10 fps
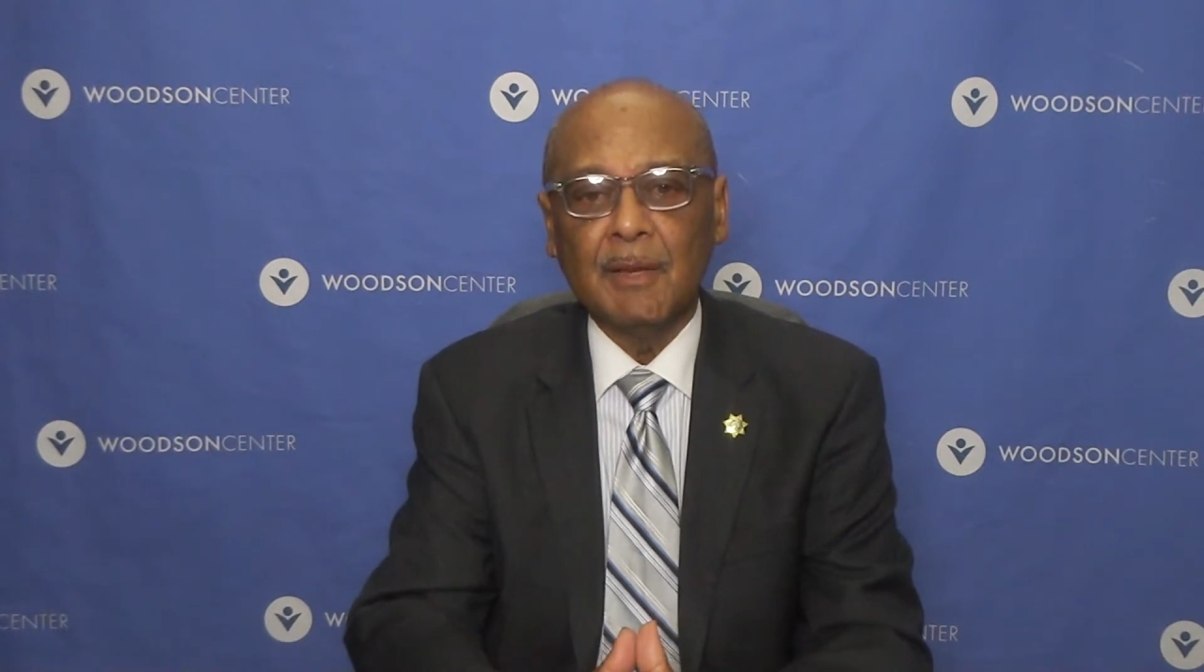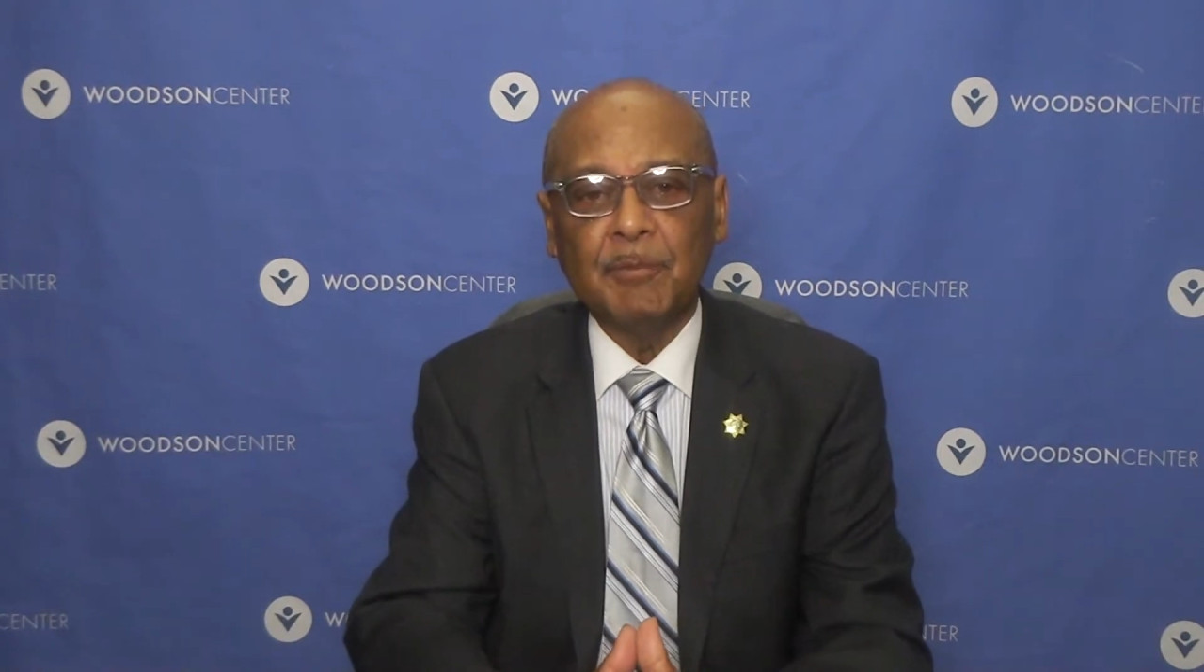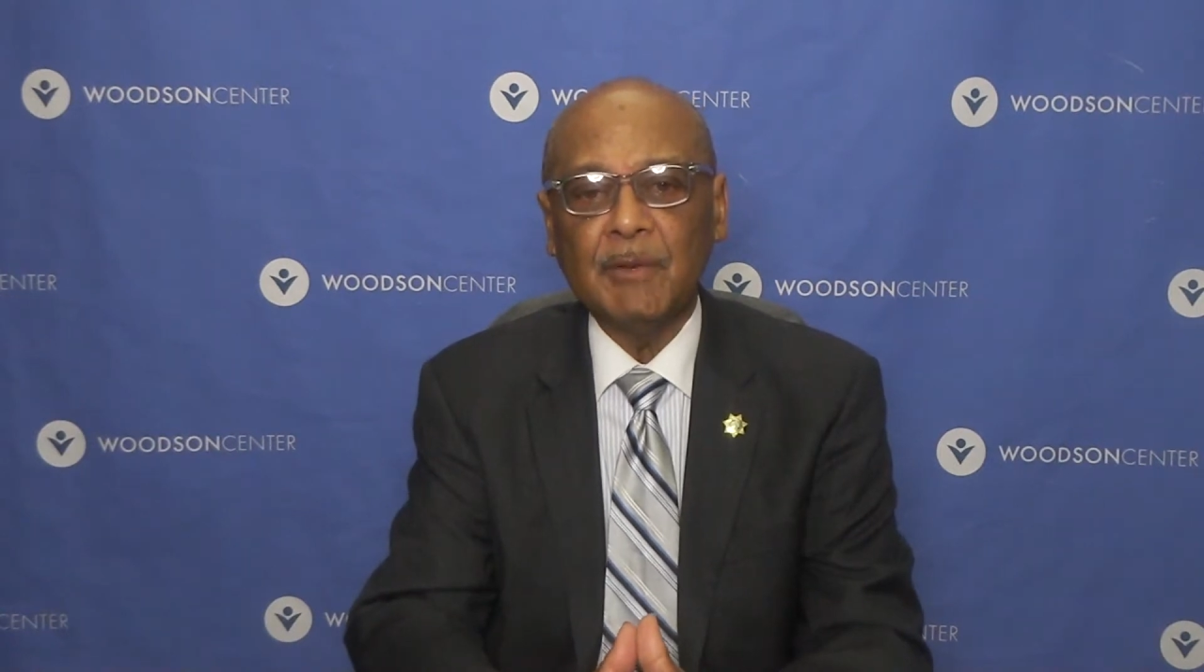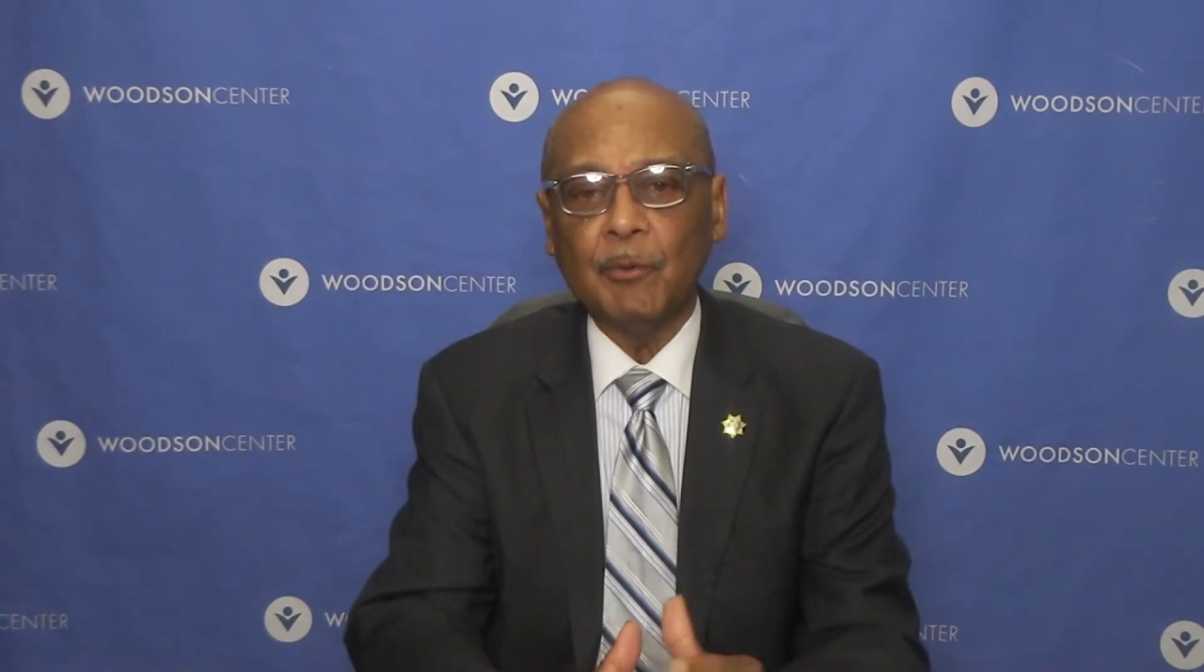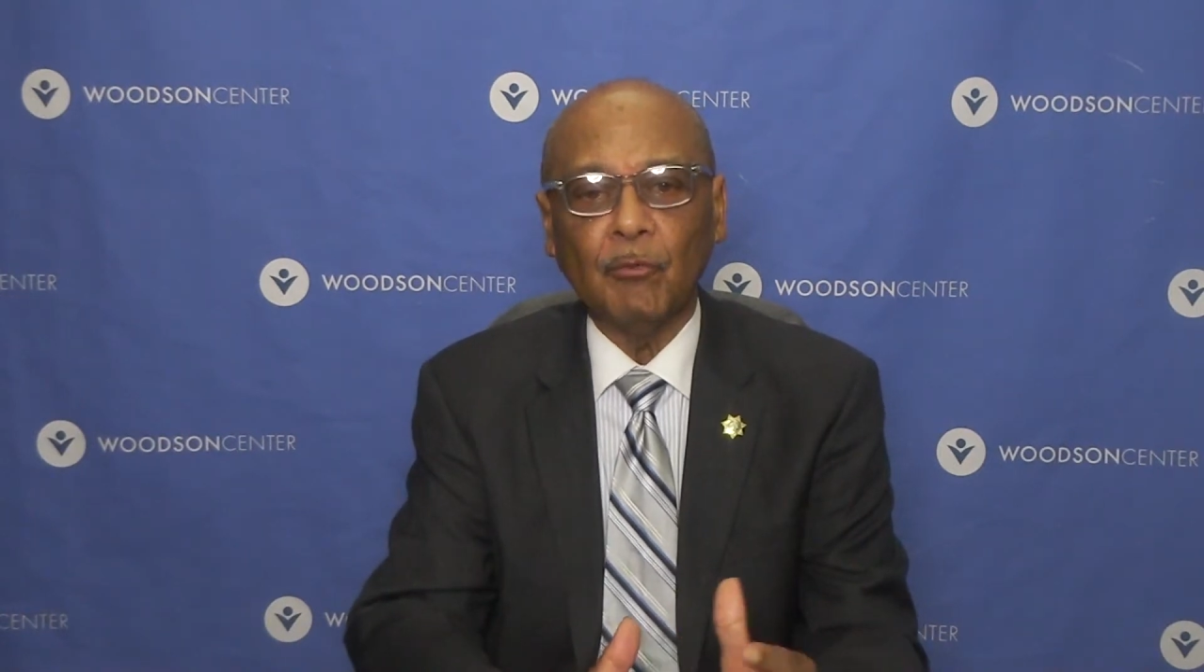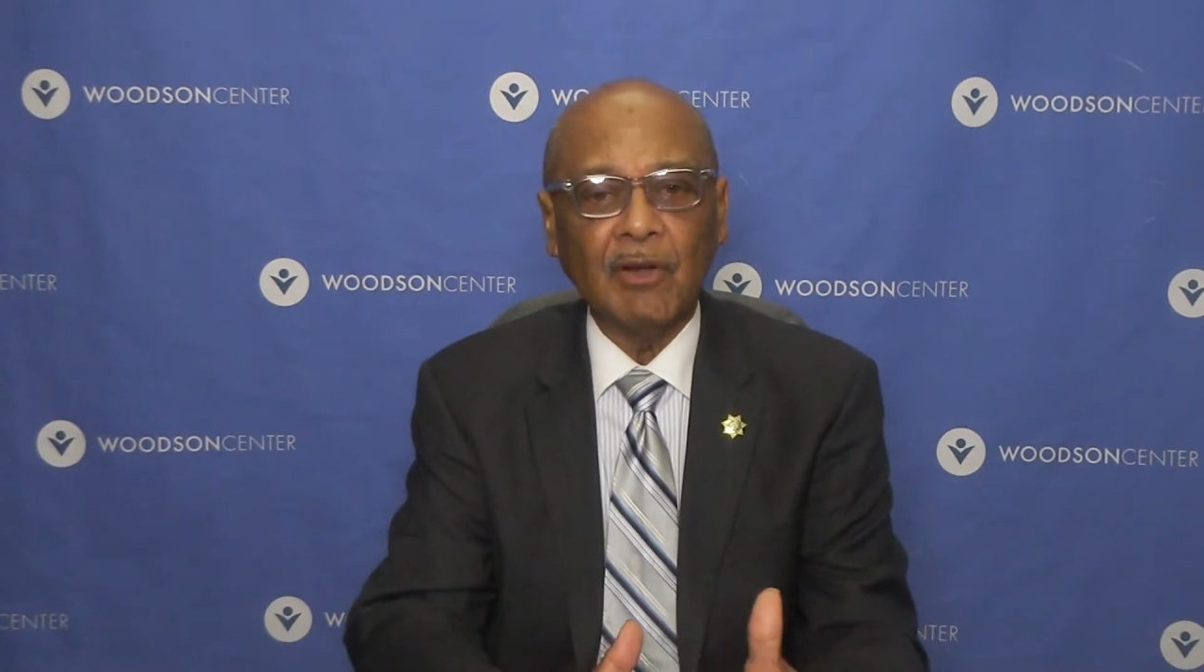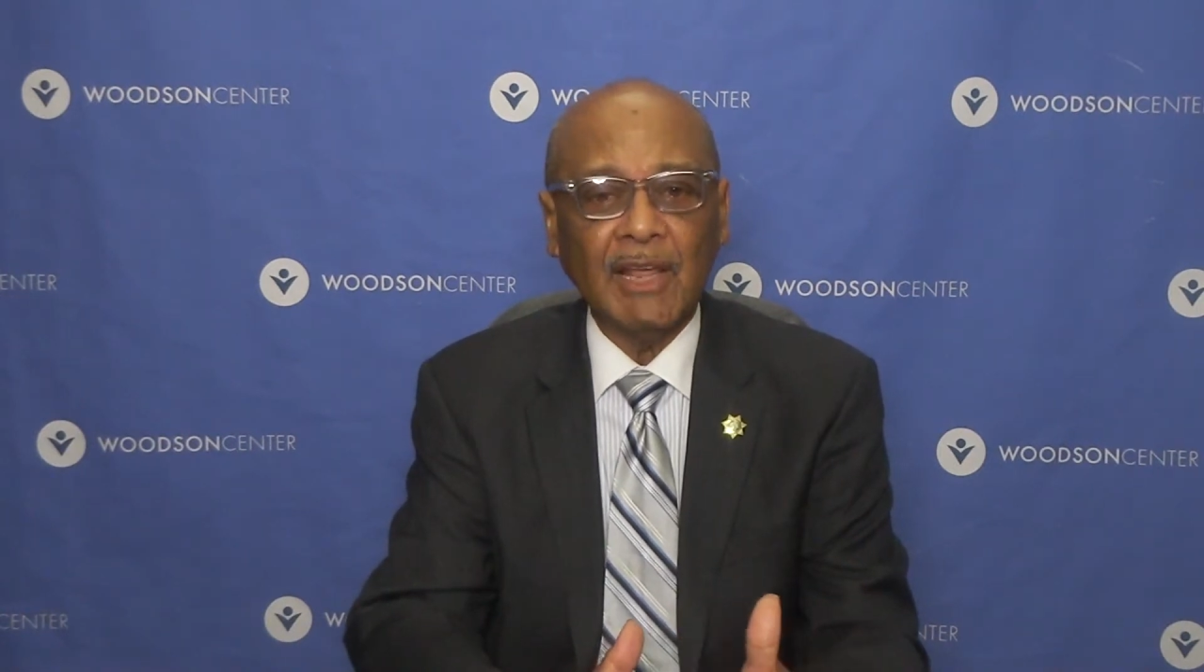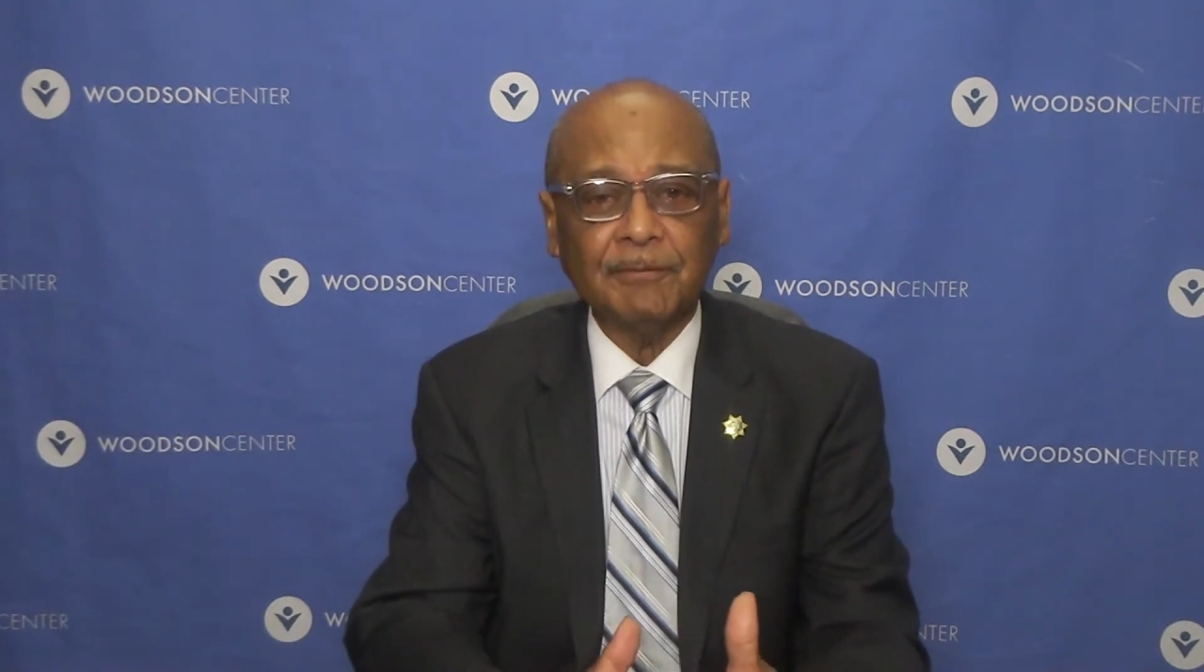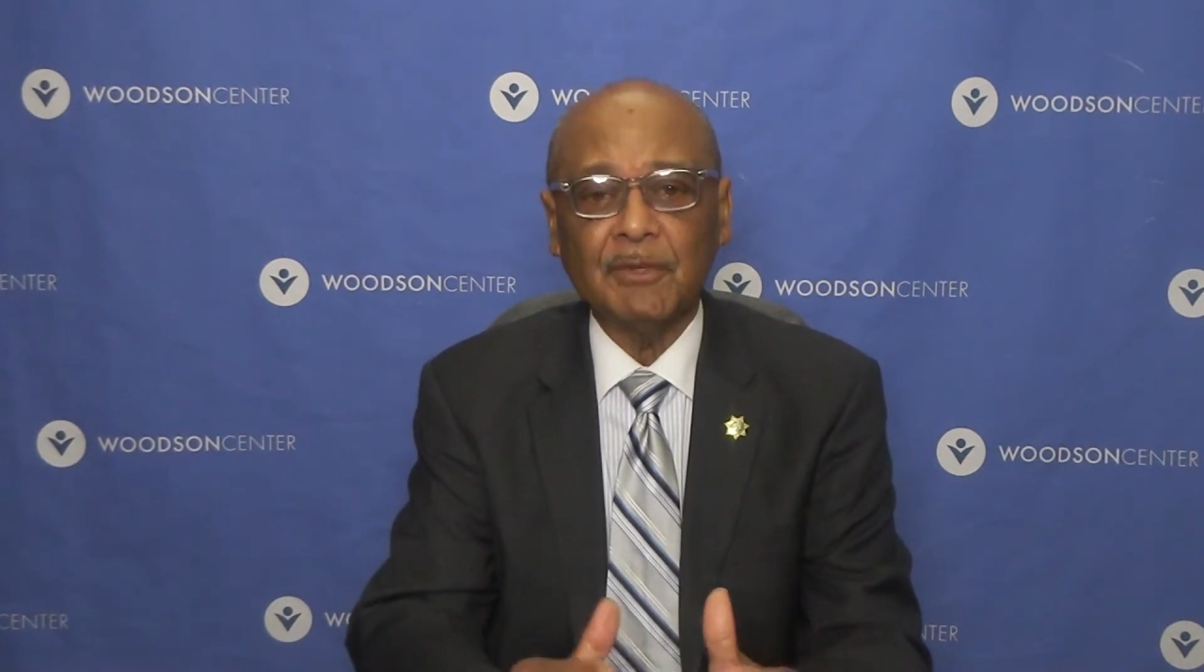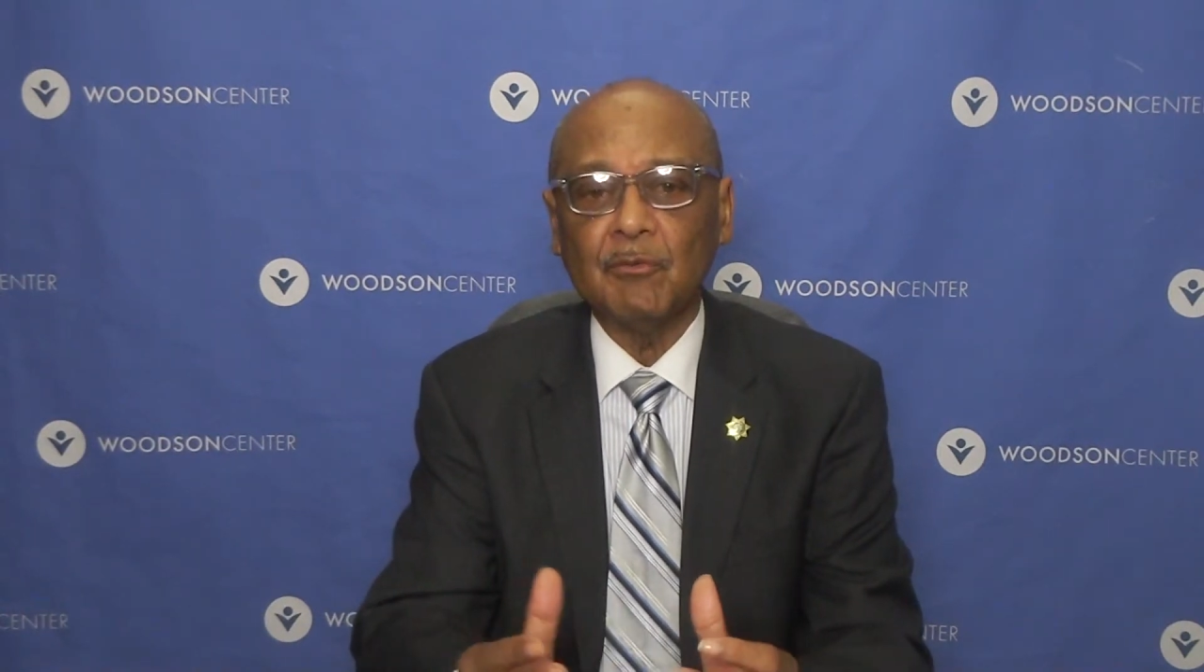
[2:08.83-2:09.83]
people
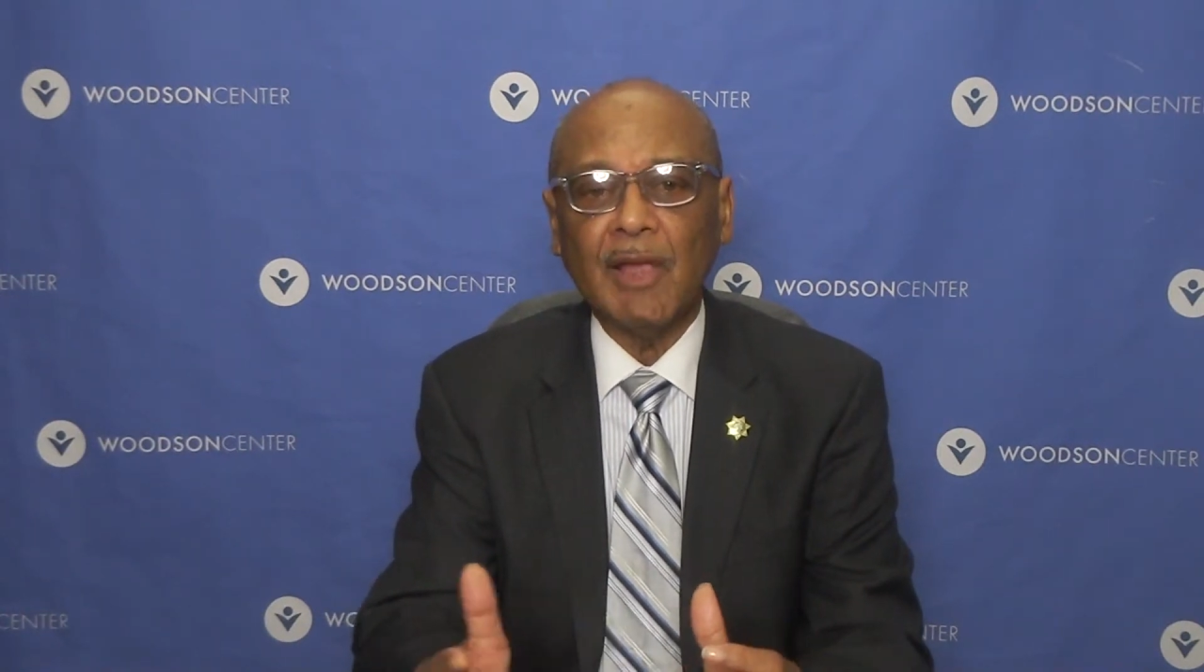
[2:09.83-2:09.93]
left and